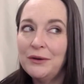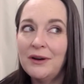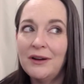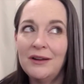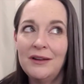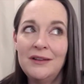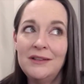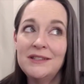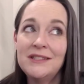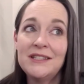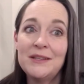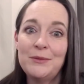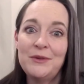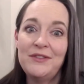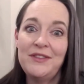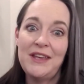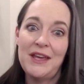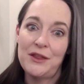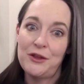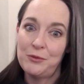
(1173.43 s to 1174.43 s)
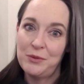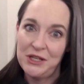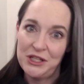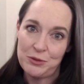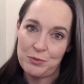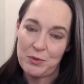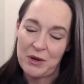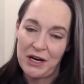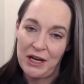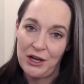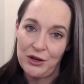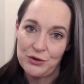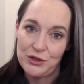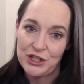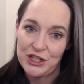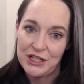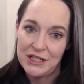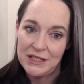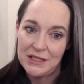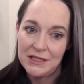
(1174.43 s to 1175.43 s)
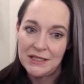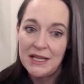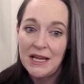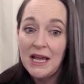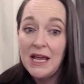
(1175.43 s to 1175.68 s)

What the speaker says: on some of the other Beachbody coaches.